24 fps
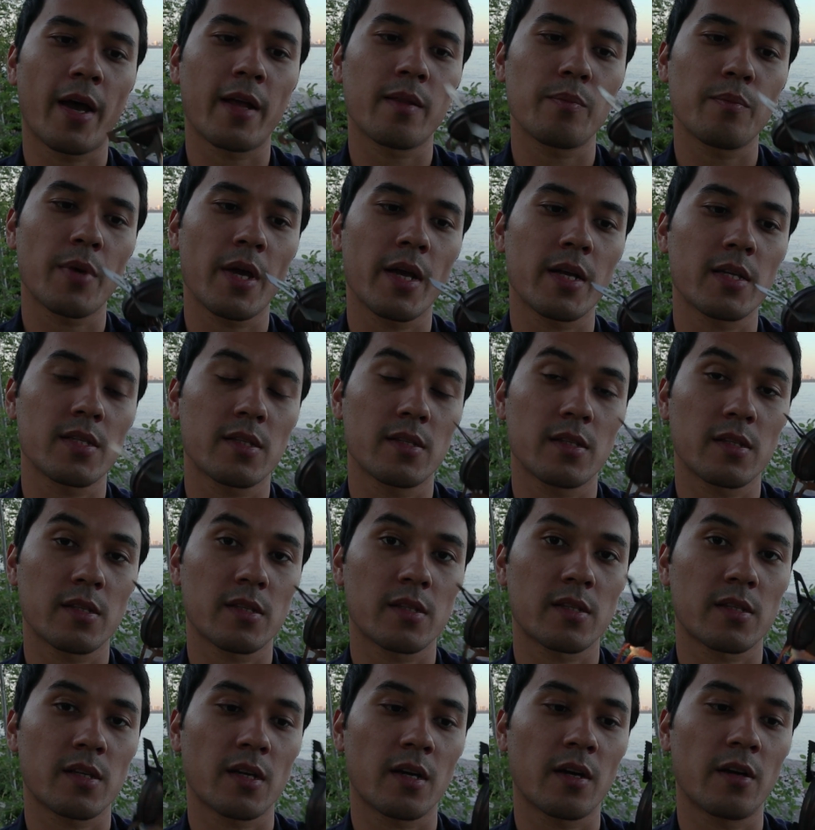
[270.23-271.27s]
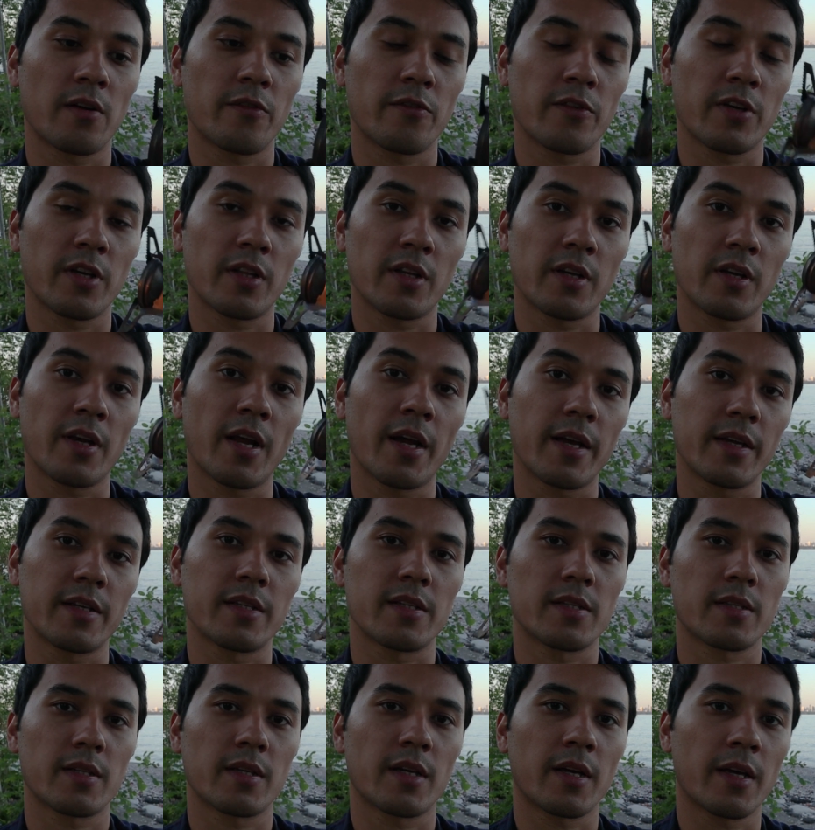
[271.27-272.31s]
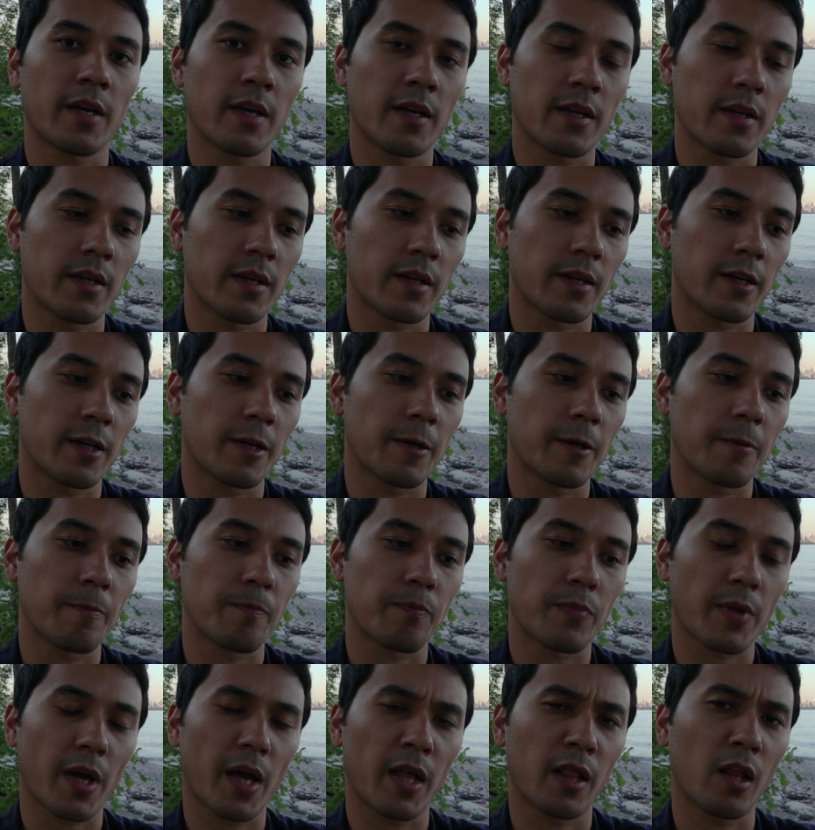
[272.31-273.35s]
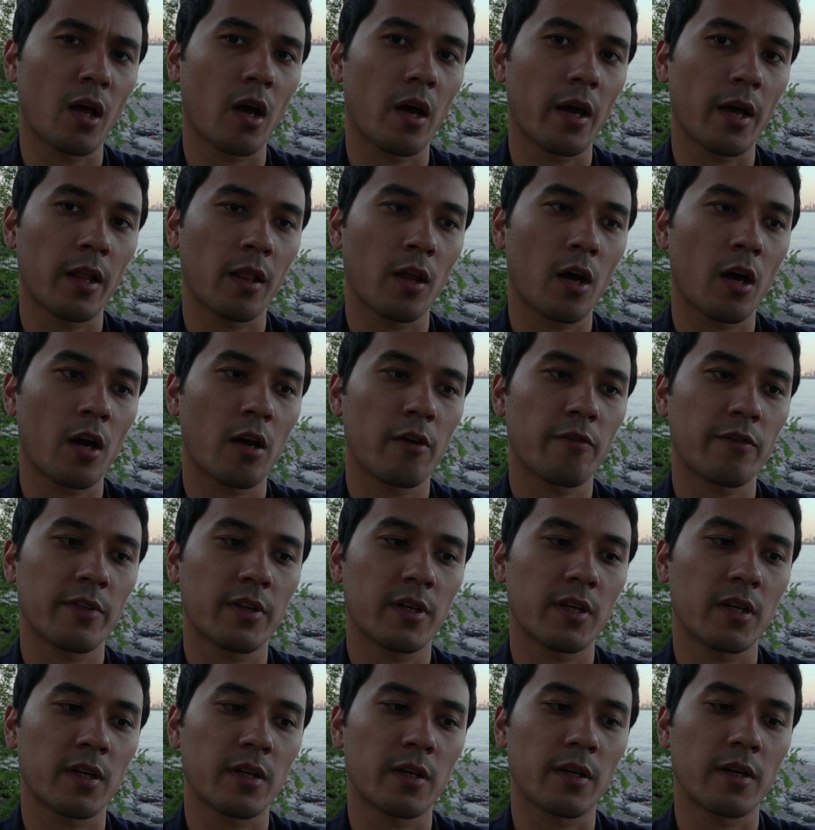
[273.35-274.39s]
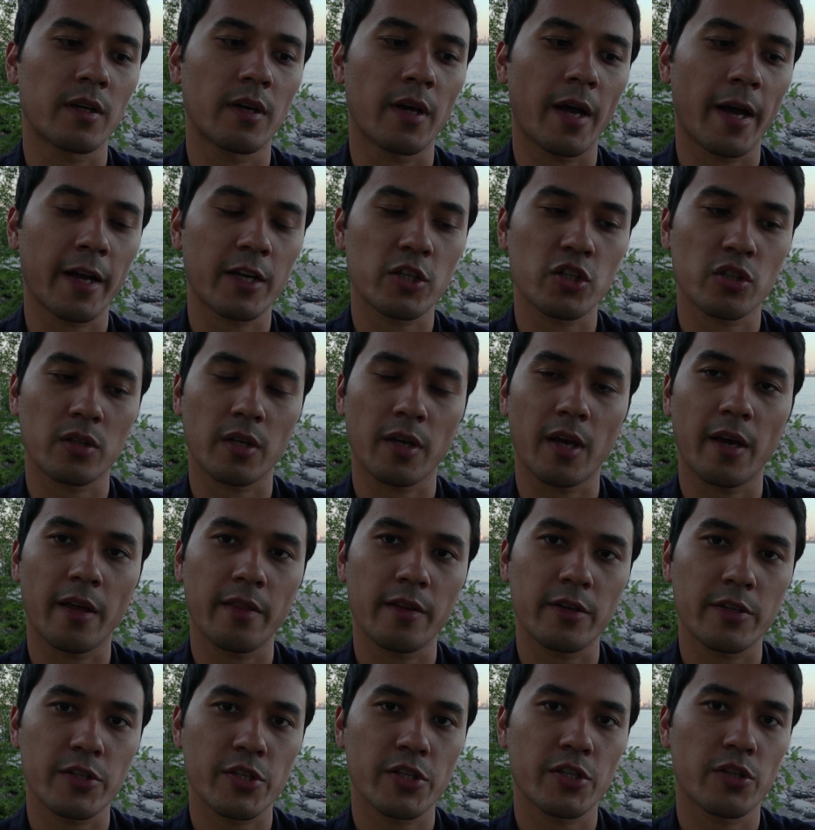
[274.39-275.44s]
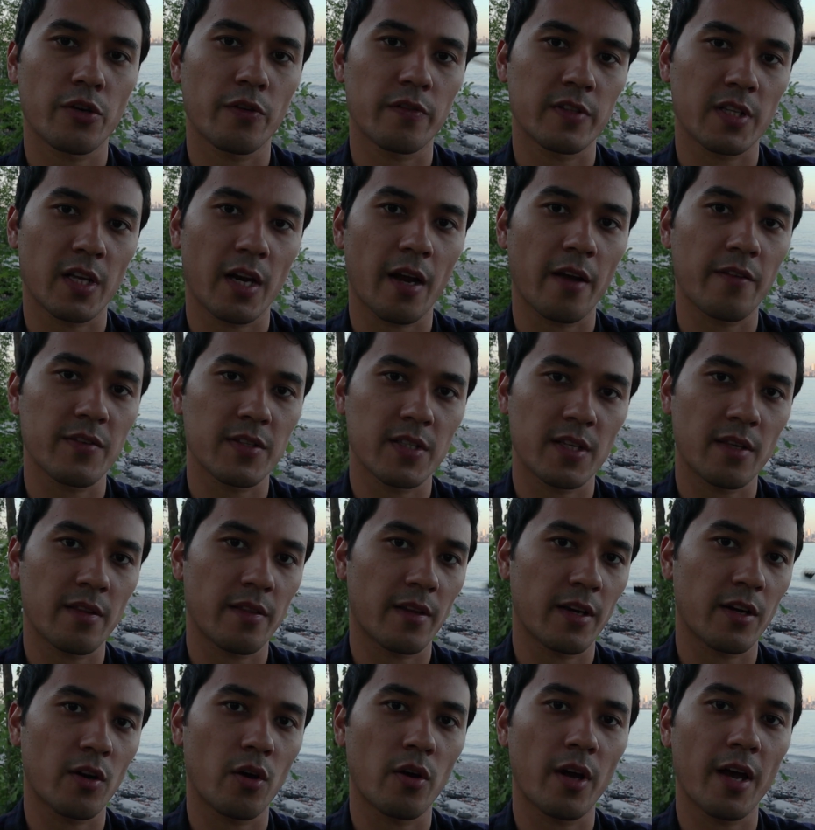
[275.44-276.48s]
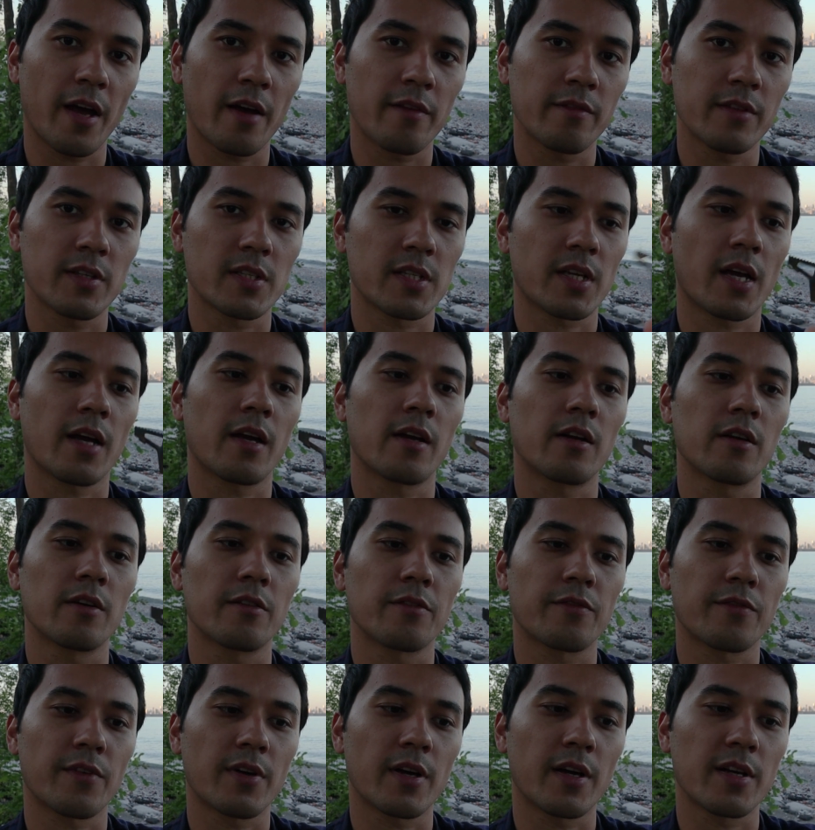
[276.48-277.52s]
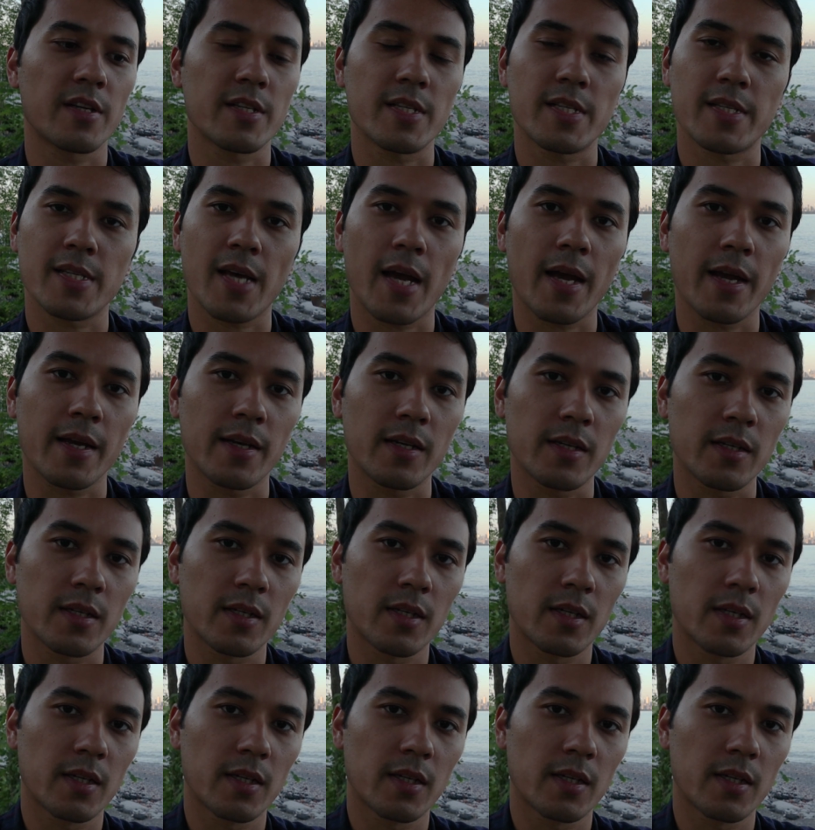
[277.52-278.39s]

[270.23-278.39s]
that makes this really nice. And a lot of the actually other stoves that I've seen, they don't have this kind of design.